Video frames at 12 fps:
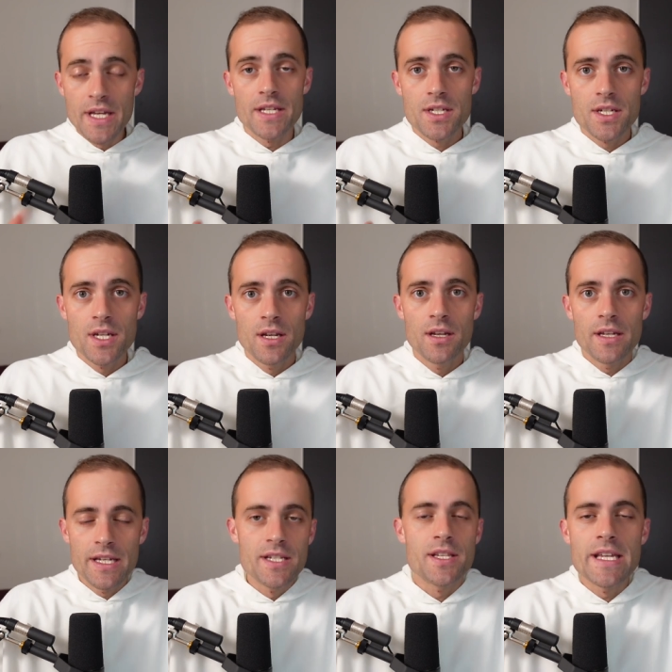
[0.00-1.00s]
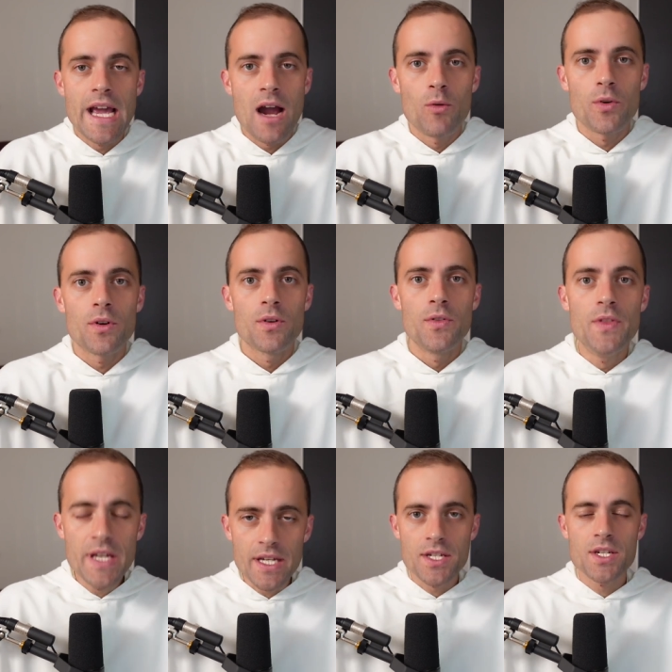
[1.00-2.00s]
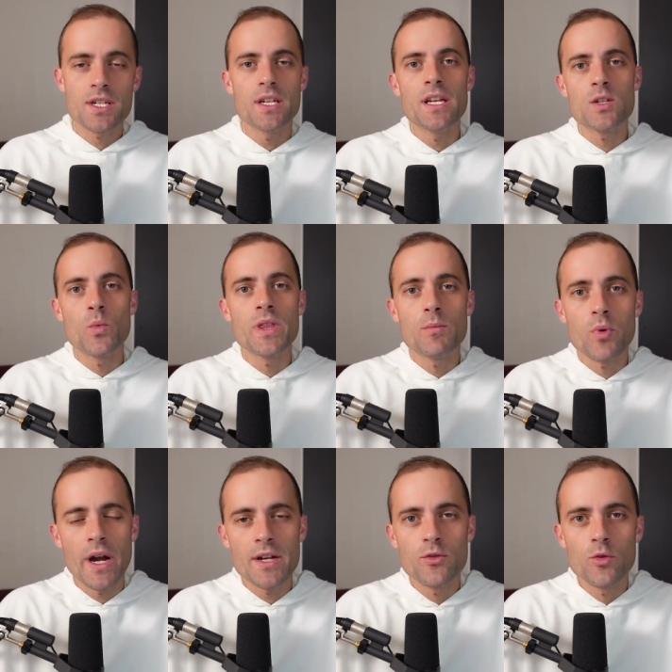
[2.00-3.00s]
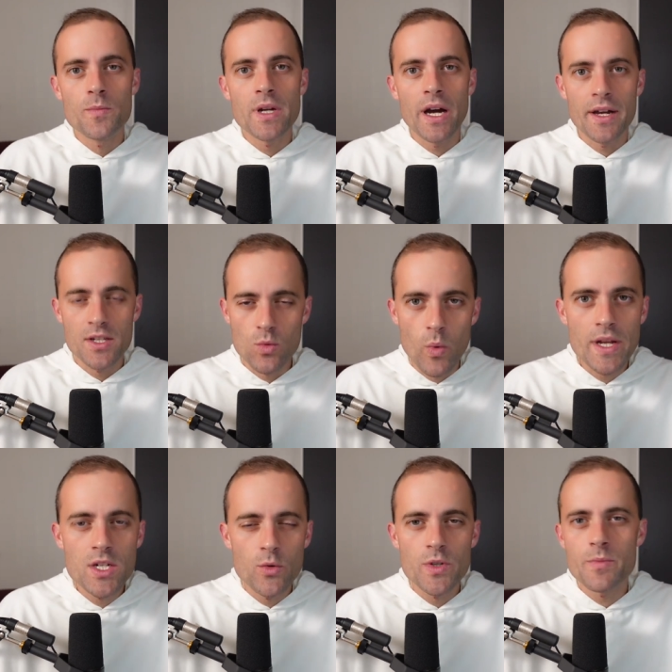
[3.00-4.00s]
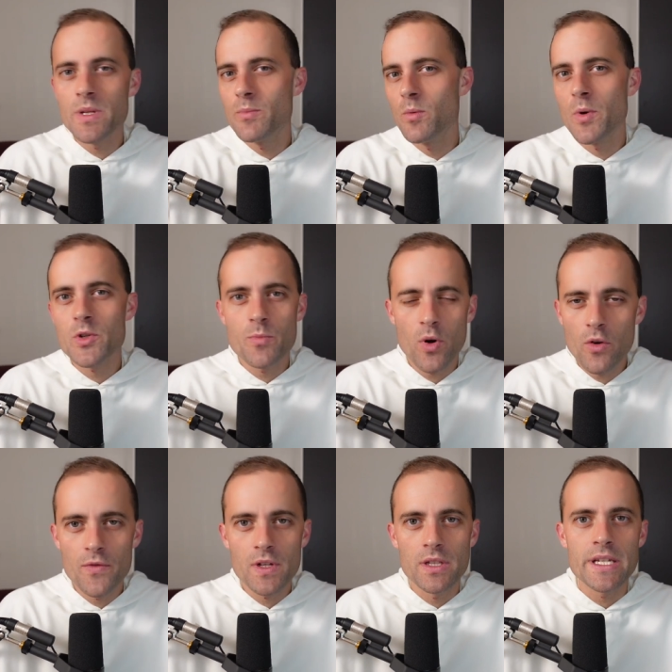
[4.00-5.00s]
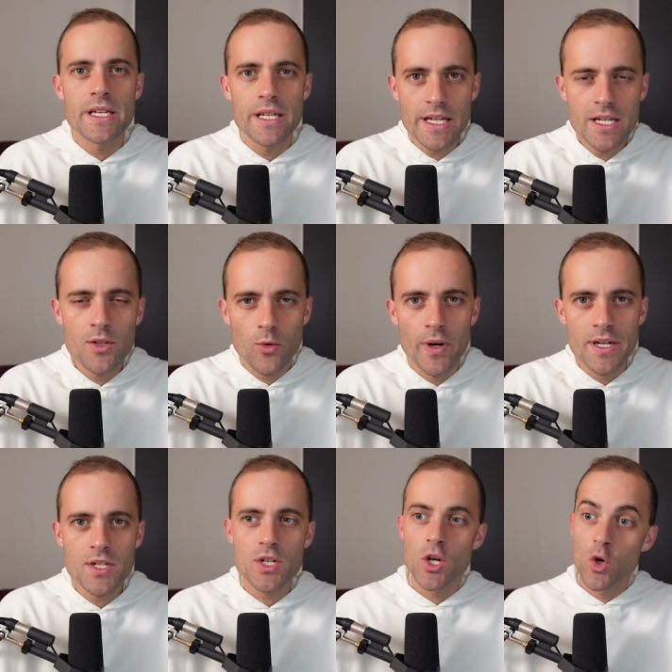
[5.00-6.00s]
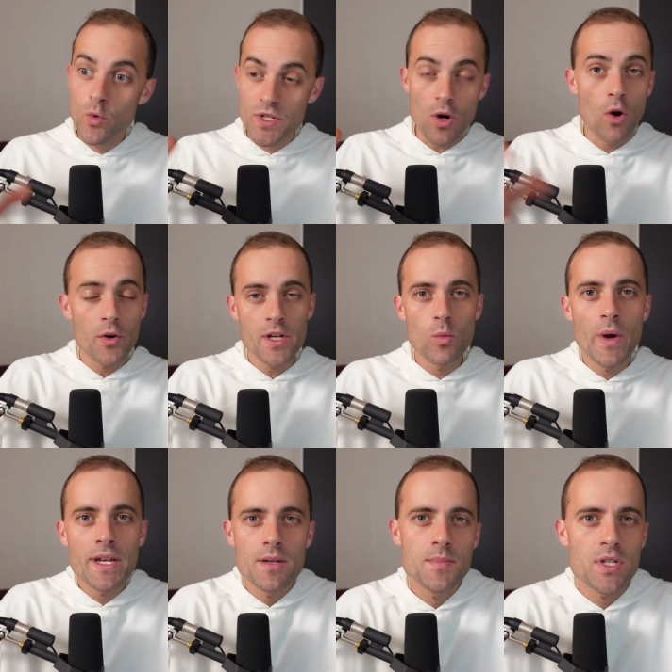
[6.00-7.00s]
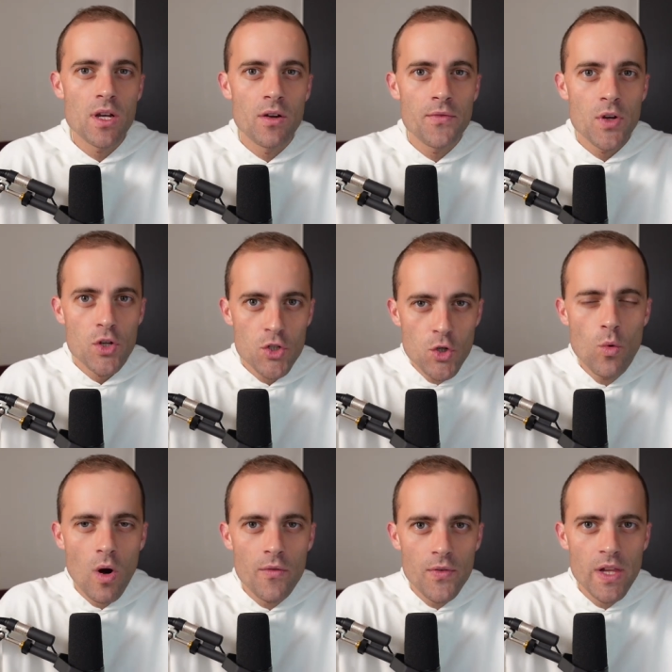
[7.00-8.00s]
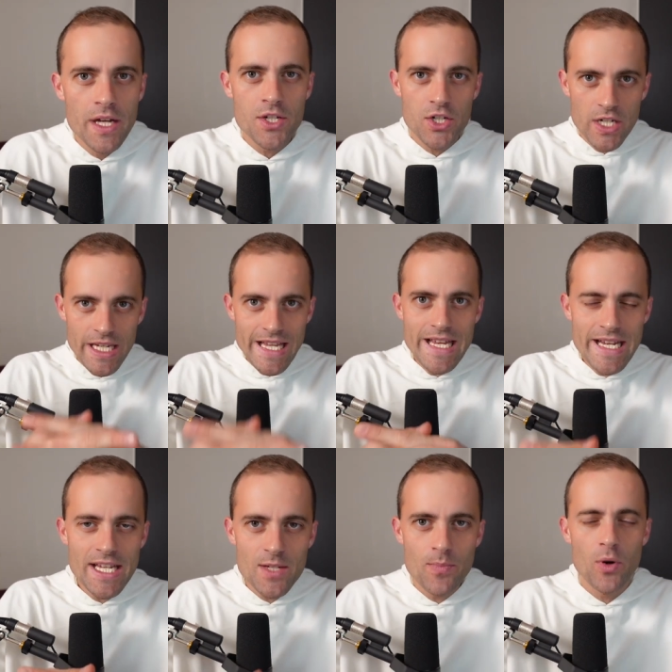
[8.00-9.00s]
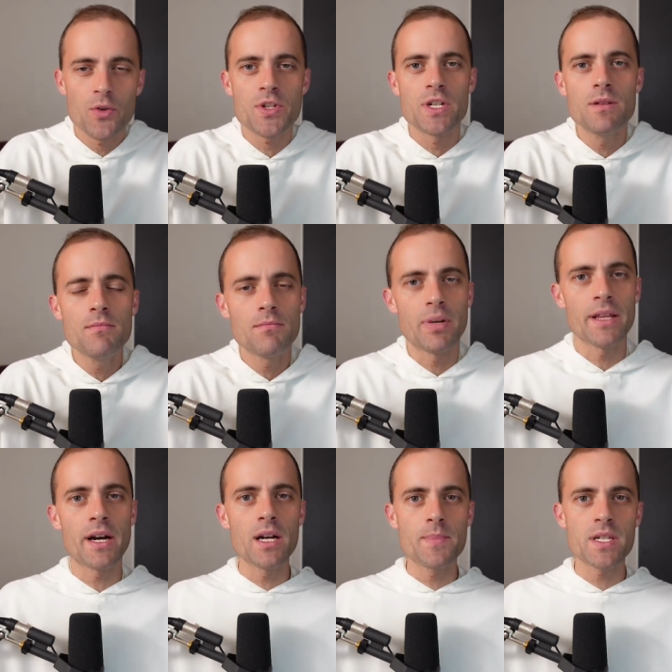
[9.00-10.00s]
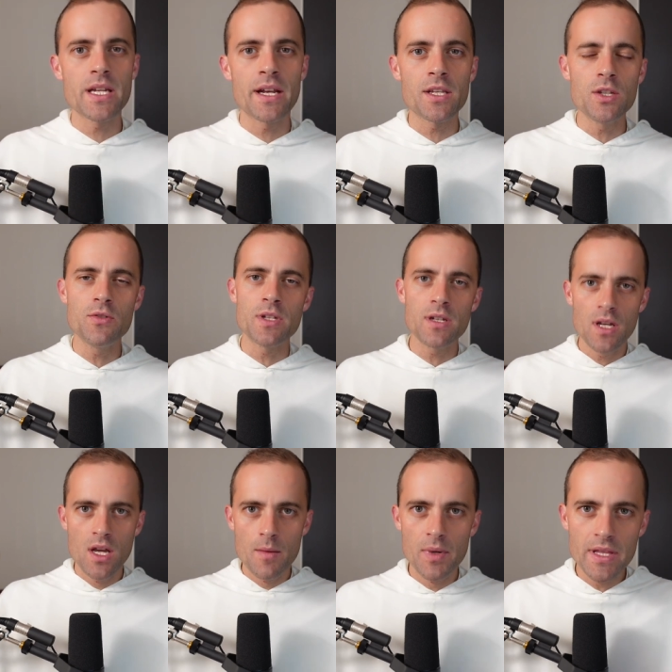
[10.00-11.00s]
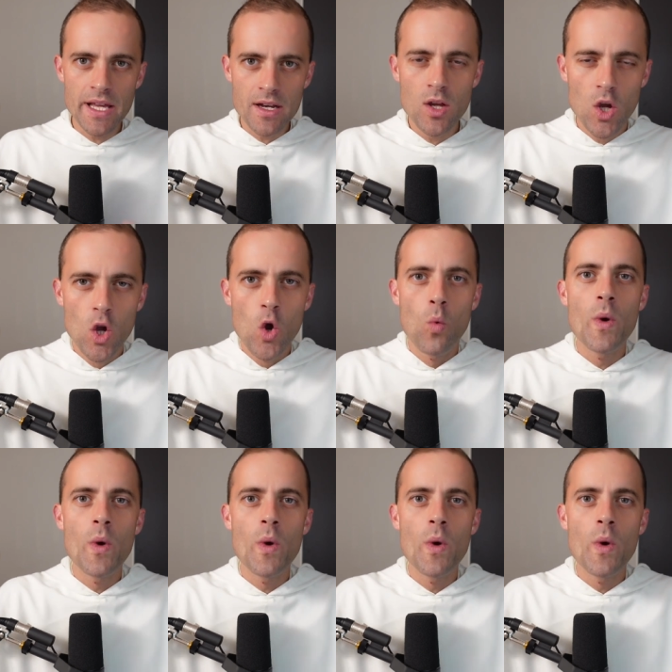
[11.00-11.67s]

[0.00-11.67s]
this is the hour. This is when the bridegroom God is wed to his people most perfectly in Christ, who has already wed himself to our flesh in his person by the hypostatic union, but then